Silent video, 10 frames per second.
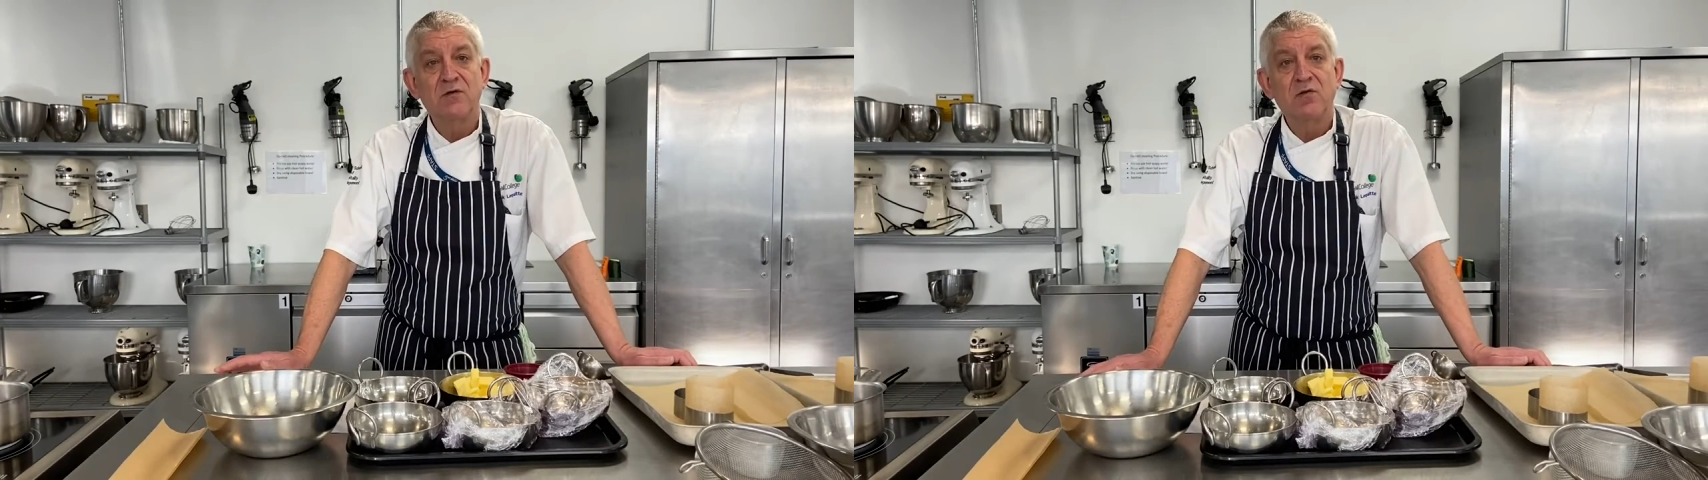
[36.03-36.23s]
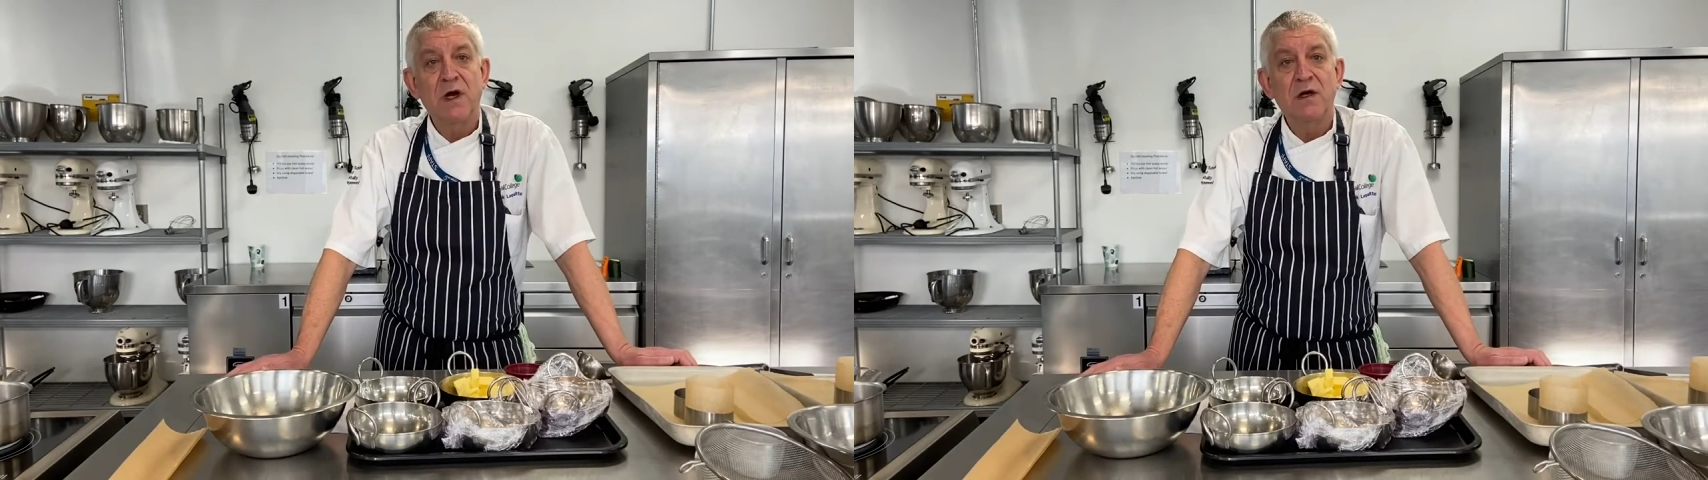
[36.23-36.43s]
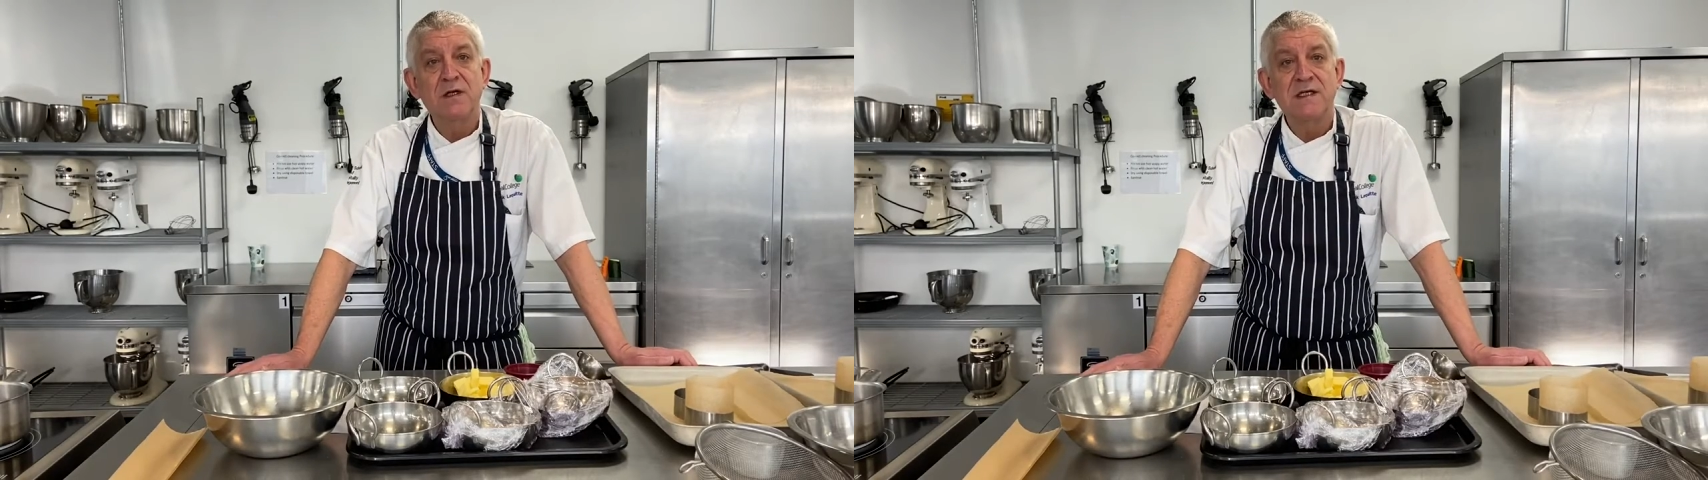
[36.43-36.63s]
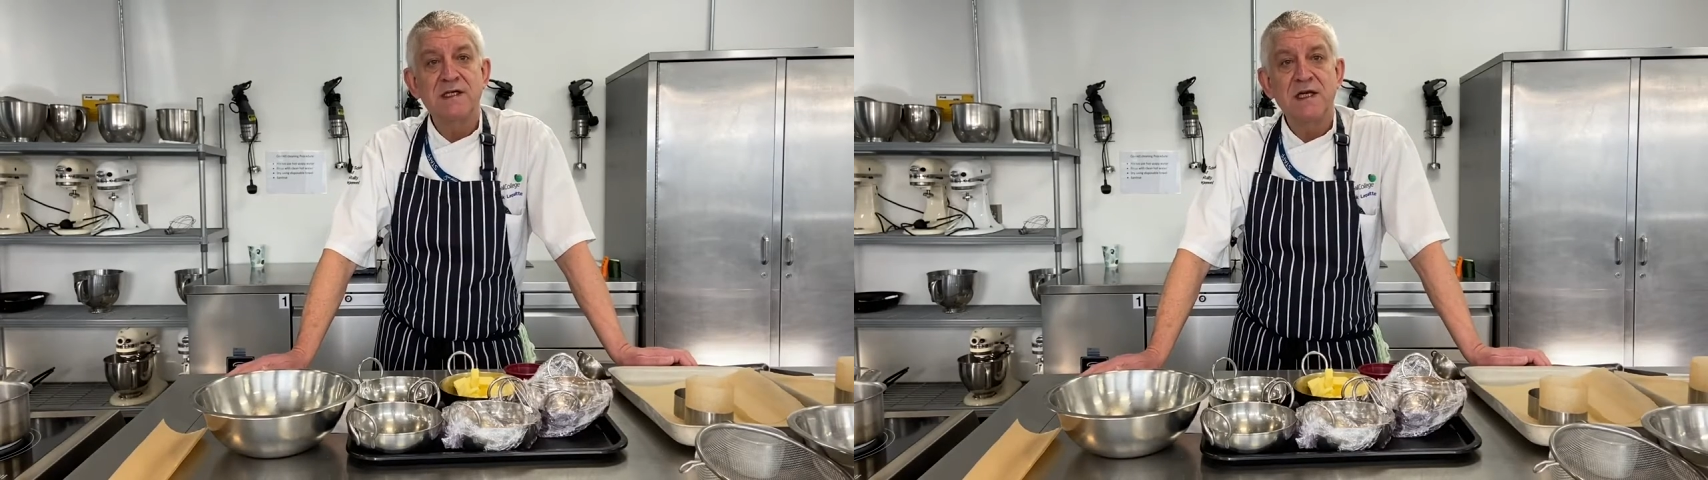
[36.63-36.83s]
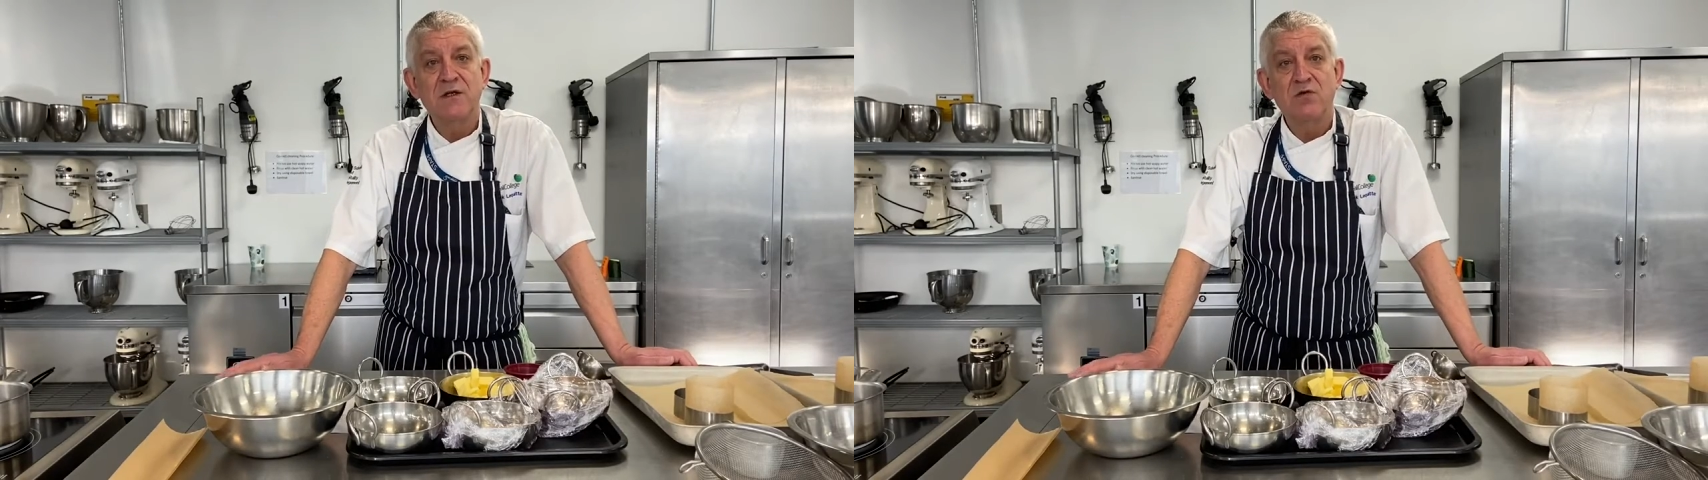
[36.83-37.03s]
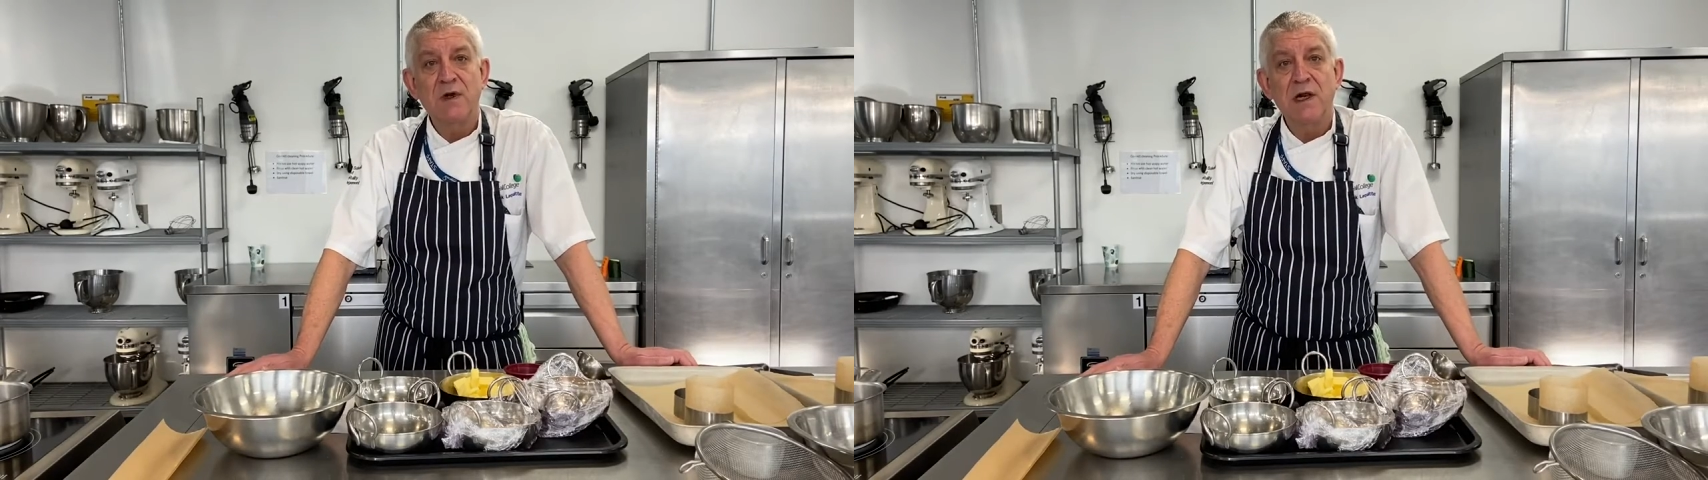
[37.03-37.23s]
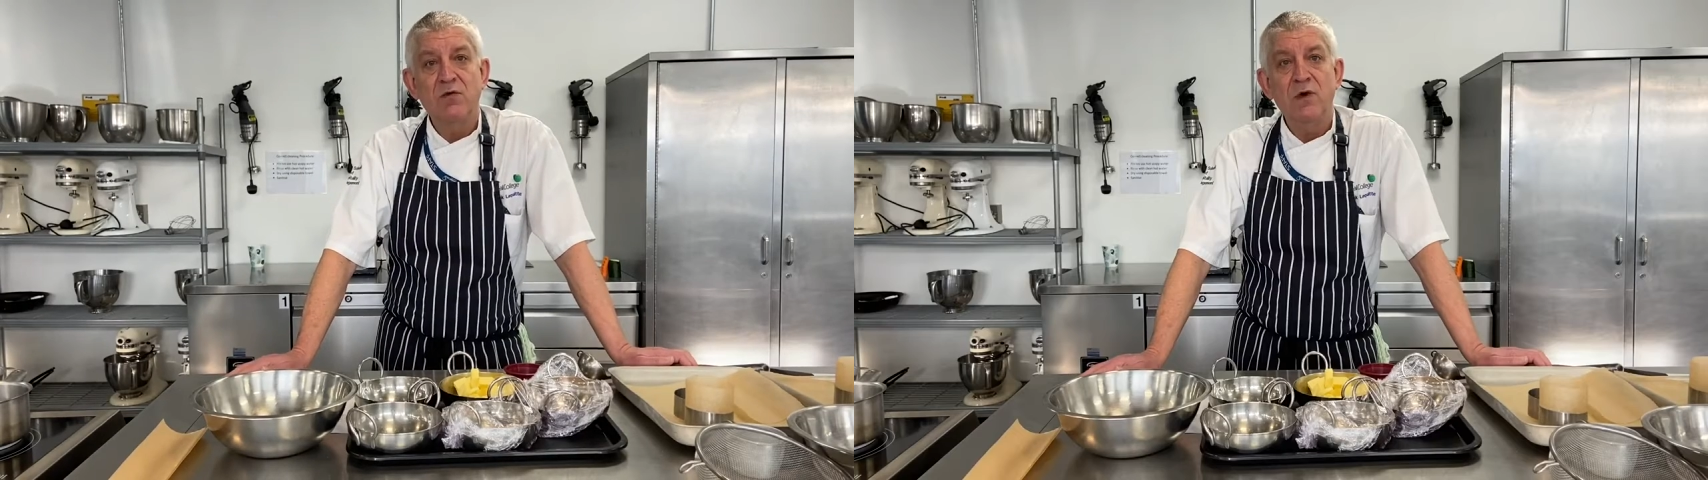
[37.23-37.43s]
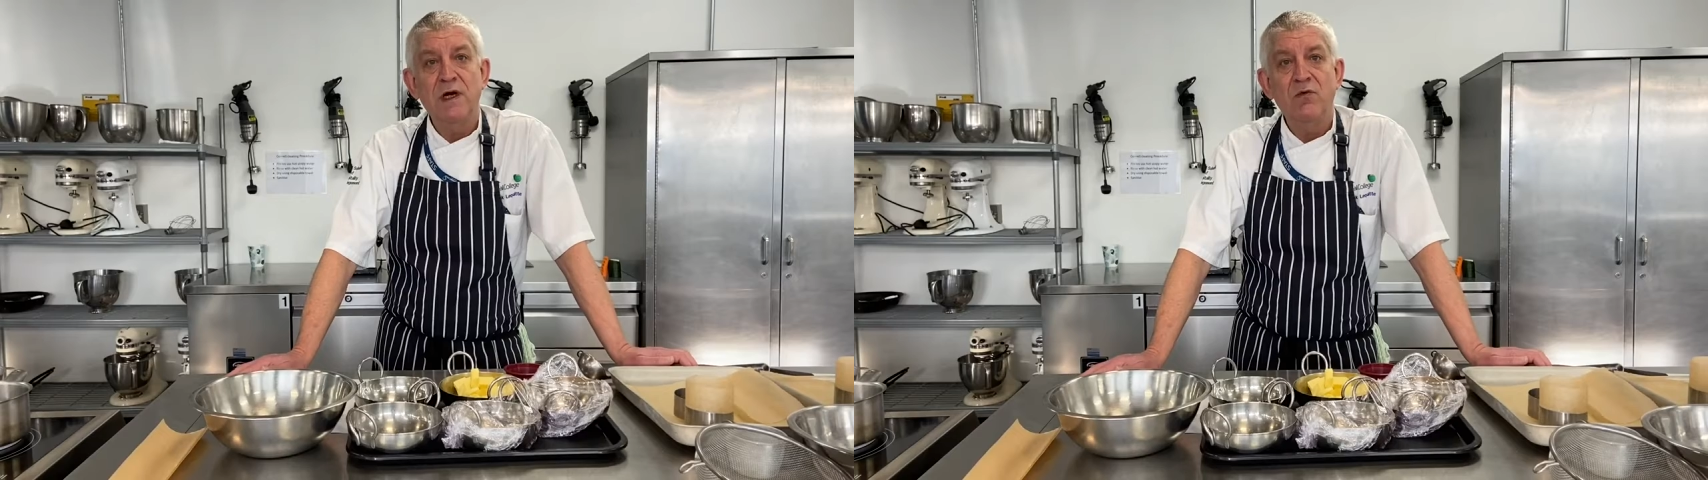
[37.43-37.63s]
will sit
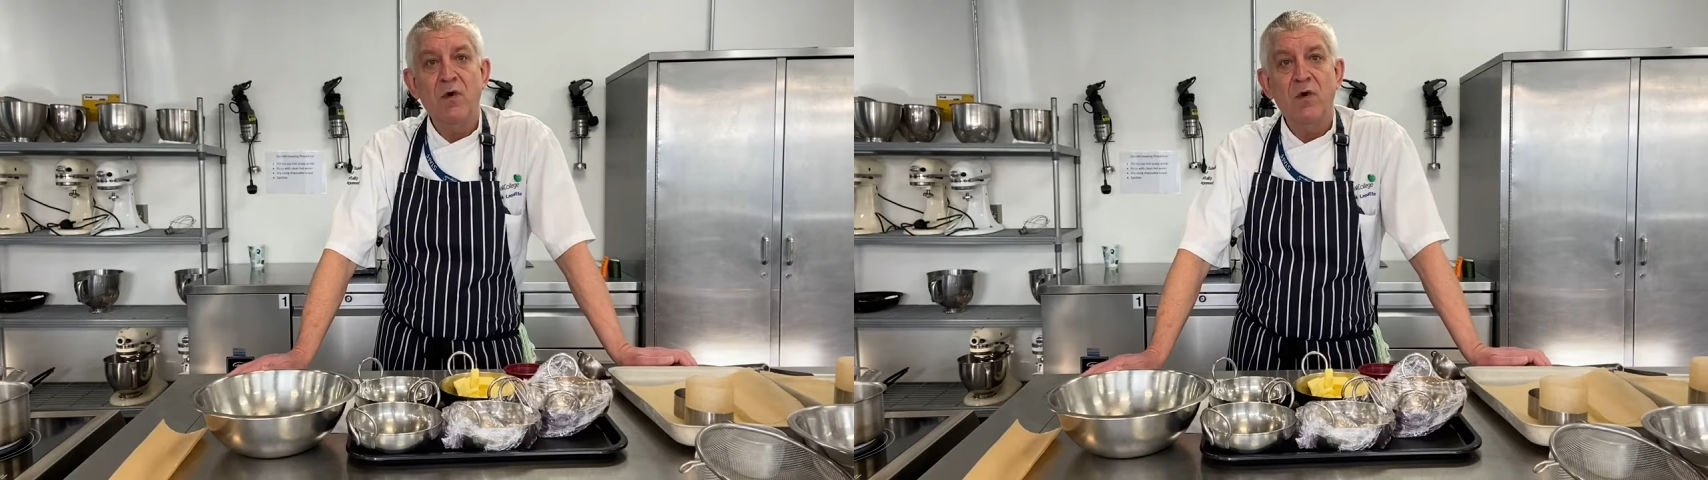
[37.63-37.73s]
really